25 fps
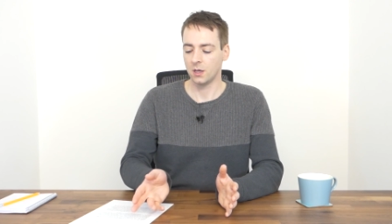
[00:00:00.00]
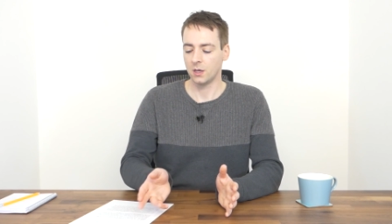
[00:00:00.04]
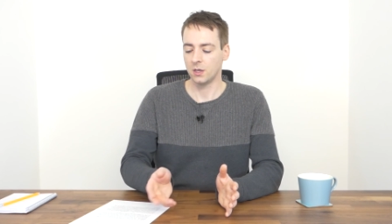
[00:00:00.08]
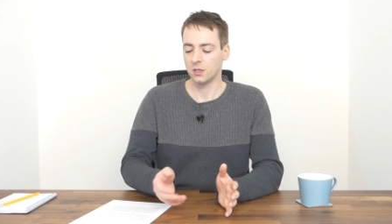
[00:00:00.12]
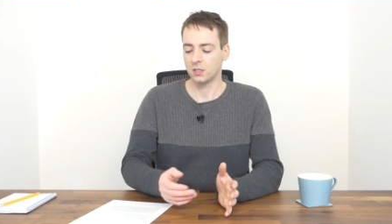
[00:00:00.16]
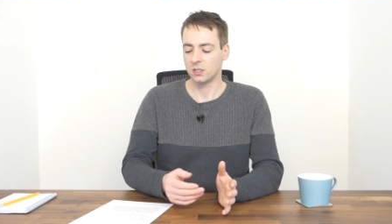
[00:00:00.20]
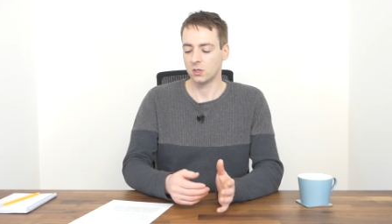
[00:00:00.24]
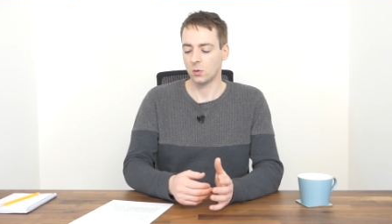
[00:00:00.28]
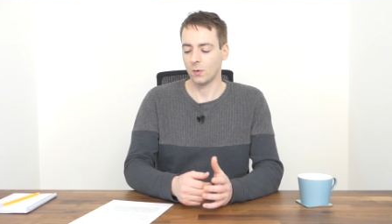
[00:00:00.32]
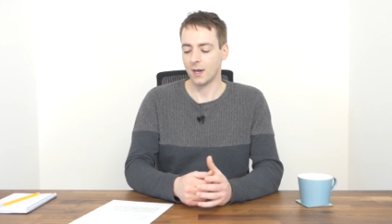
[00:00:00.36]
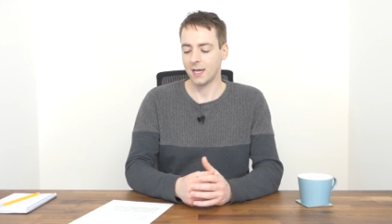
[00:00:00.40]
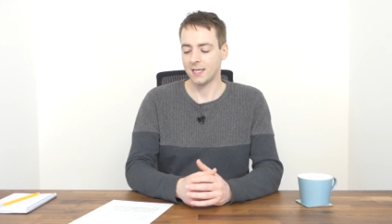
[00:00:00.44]

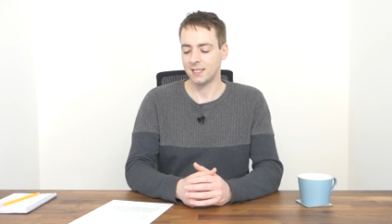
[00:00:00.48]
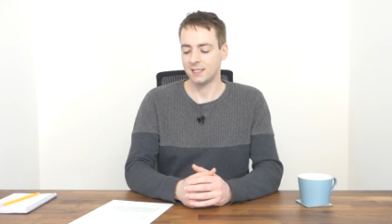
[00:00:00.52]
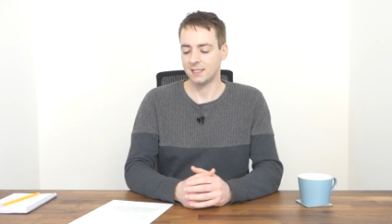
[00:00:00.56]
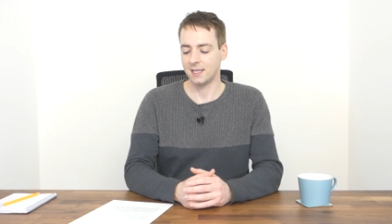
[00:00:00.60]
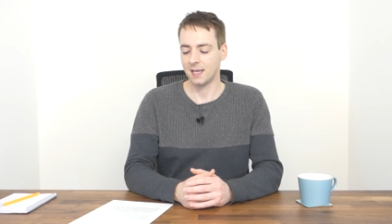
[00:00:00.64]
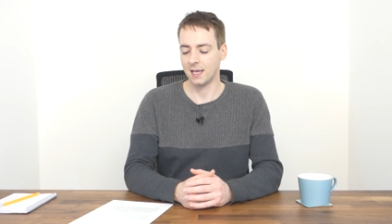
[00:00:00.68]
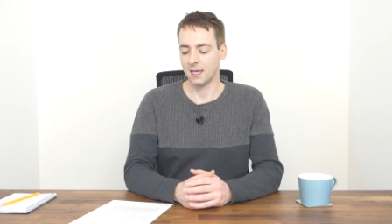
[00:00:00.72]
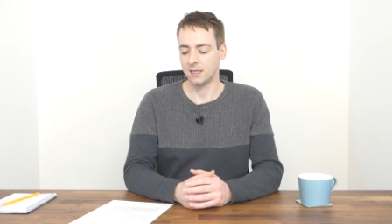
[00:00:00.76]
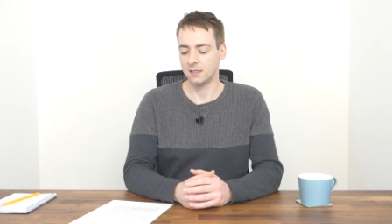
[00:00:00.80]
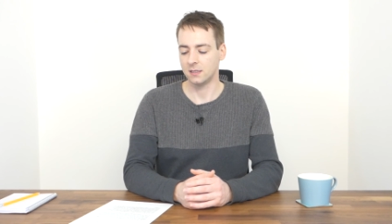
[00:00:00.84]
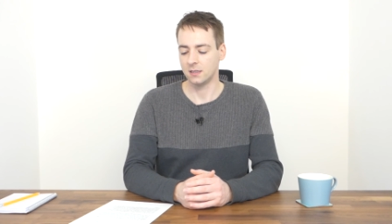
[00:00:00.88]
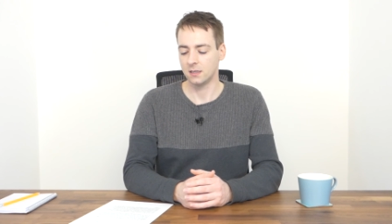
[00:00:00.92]
So I
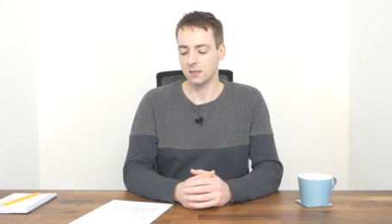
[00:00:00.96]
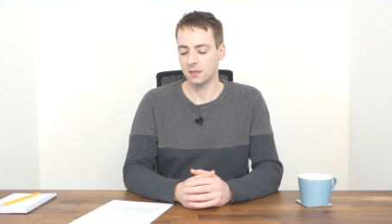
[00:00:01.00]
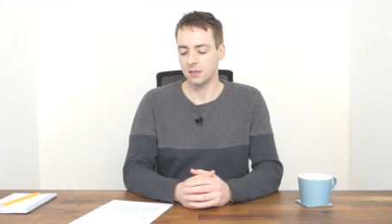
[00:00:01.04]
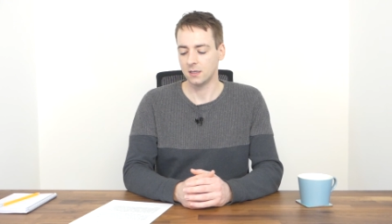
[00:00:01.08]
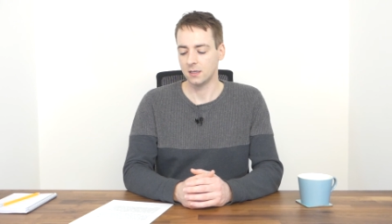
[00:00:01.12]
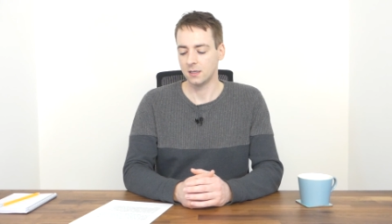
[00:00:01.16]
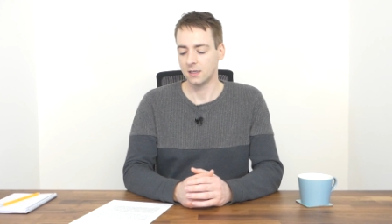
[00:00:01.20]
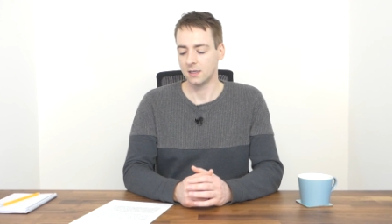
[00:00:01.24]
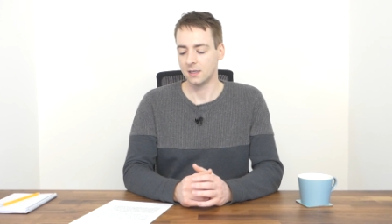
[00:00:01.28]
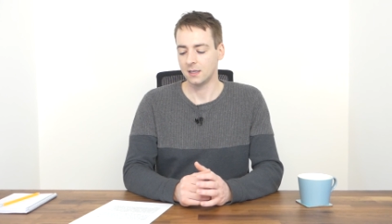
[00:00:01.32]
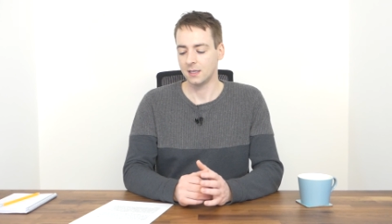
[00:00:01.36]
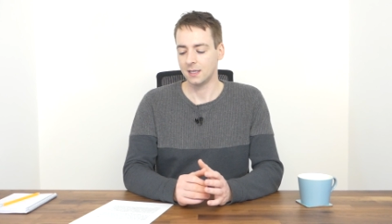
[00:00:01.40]
said
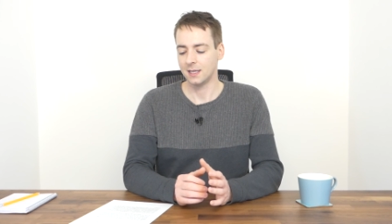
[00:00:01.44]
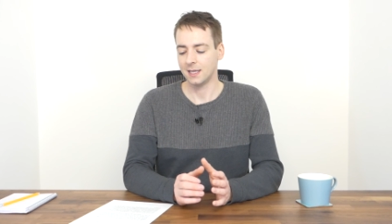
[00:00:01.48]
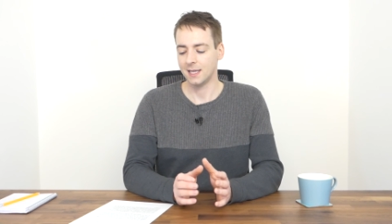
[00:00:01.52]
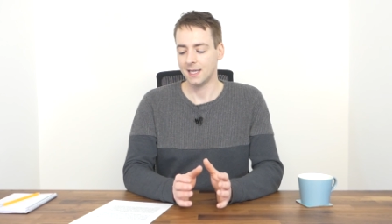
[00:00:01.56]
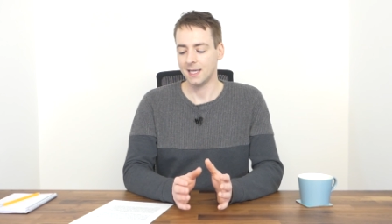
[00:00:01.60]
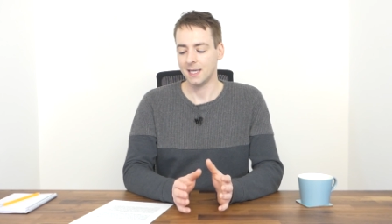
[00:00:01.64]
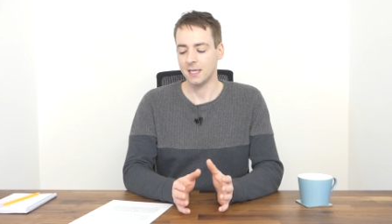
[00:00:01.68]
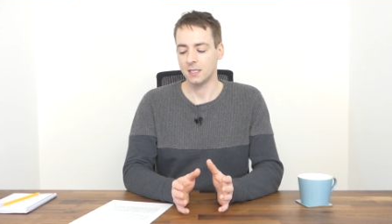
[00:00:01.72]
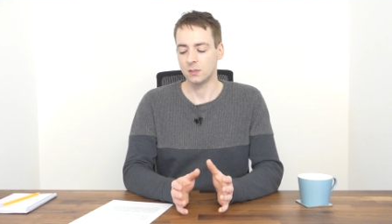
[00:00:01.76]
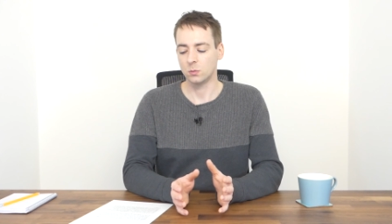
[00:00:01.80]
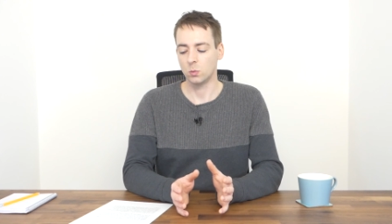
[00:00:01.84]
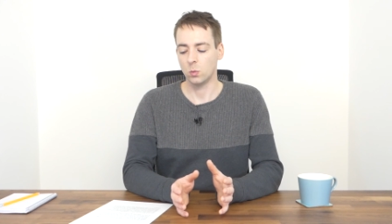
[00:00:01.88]

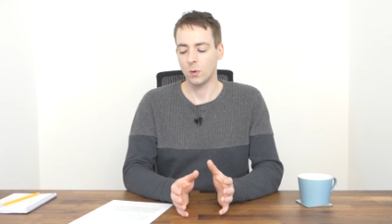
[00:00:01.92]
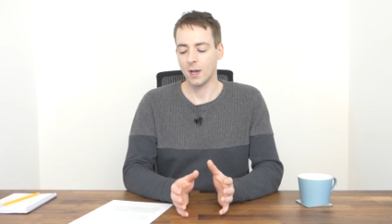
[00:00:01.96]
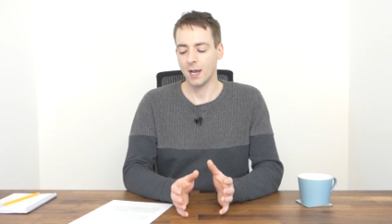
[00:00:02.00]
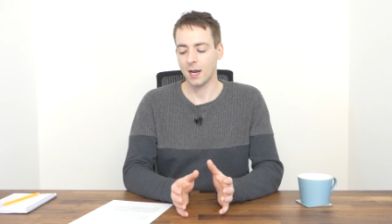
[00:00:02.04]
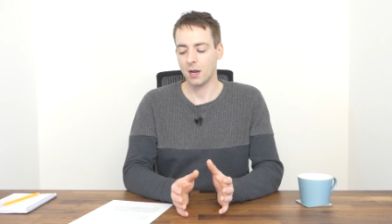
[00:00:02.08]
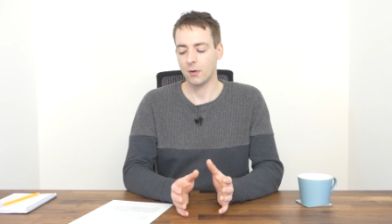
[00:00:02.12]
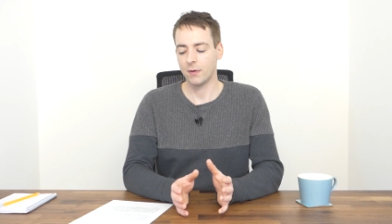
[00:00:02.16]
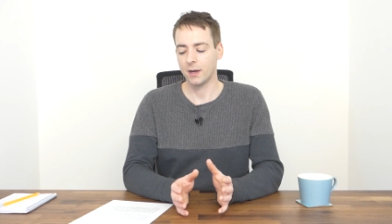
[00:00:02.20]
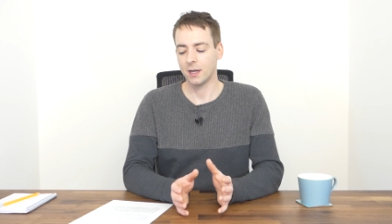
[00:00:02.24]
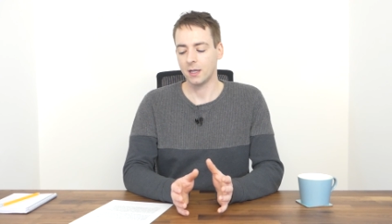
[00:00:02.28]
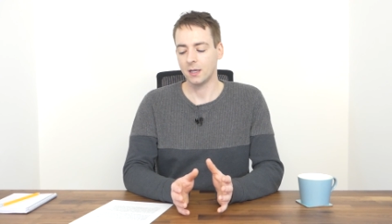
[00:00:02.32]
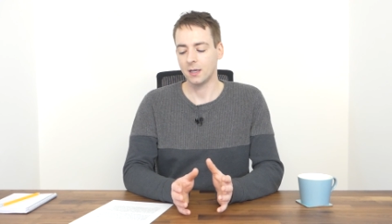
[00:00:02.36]
he is
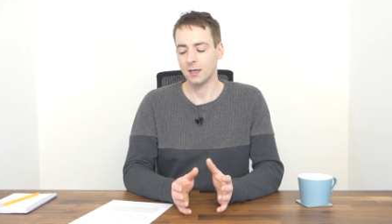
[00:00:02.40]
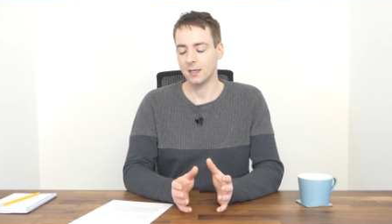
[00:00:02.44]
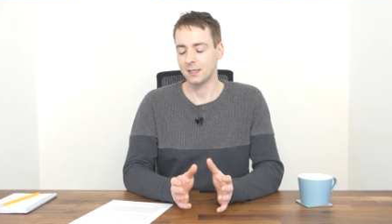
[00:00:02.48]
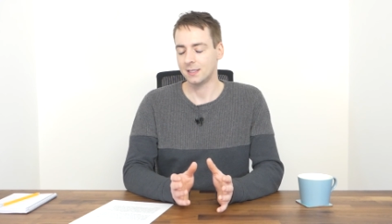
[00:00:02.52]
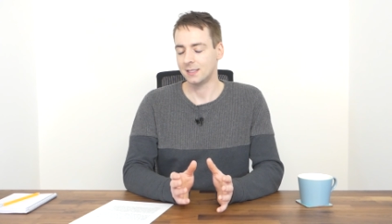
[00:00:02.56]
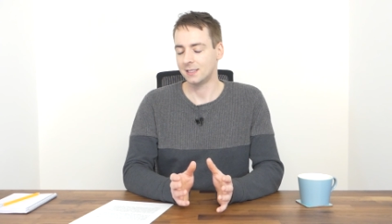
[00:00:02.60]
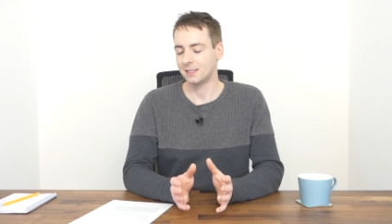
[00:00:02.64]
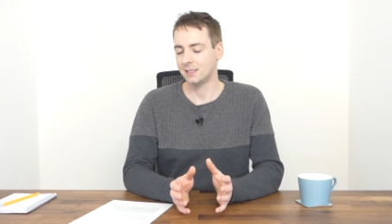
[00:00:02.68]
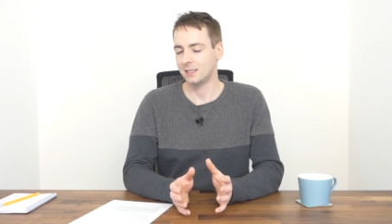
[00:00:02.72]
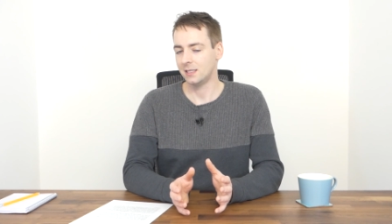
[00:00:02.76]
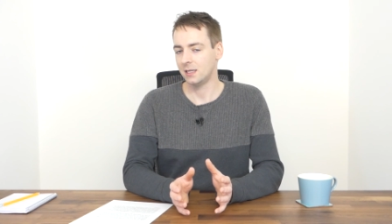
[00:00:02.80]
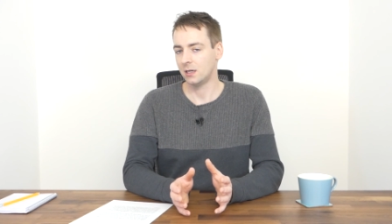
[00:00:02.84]
wearing a
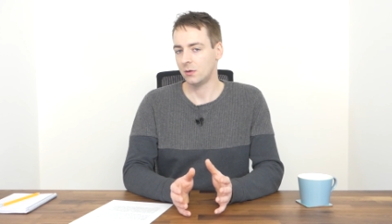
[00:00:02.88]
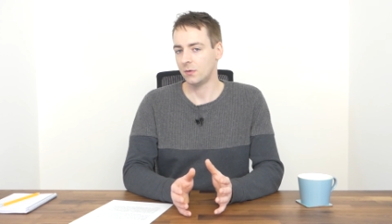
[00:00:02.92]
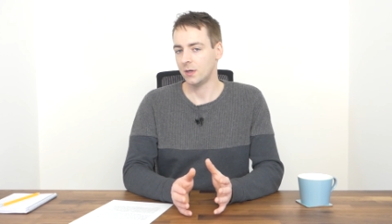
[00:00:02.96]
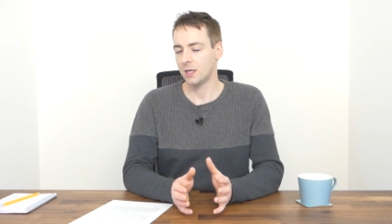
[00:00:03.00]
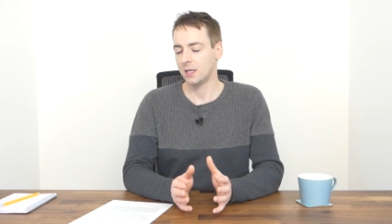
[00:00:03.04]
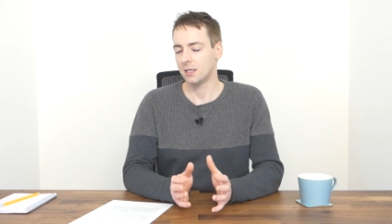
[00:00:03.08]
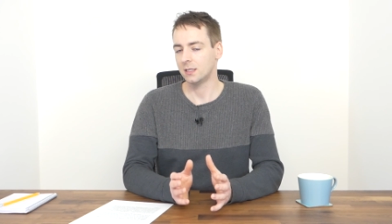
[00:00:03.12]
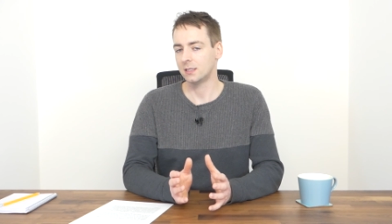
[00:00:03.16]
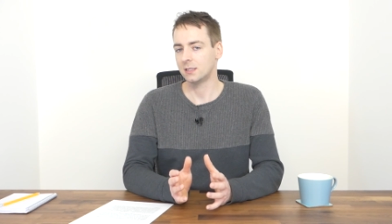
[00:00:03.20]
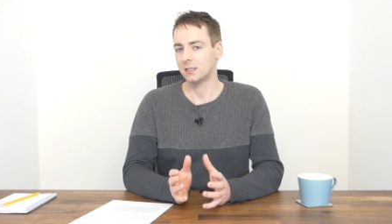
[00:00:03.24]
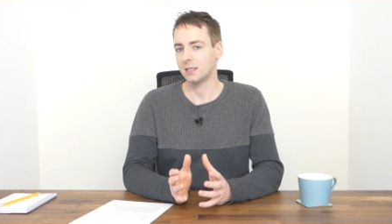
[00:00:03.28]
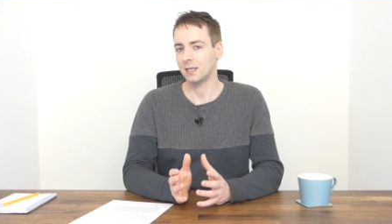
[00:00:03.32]

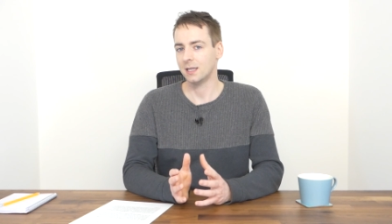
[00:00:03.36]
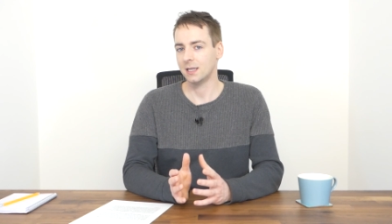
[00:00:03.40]
serious